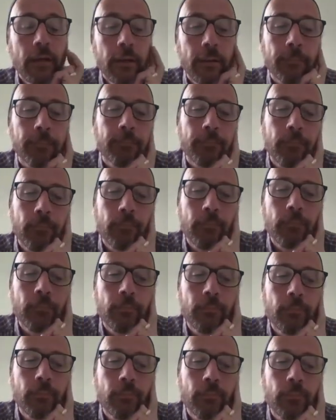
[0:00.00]

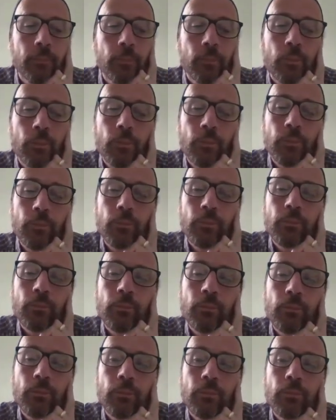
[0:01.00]

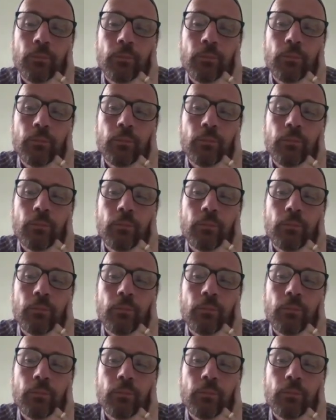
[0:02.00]
[no speech]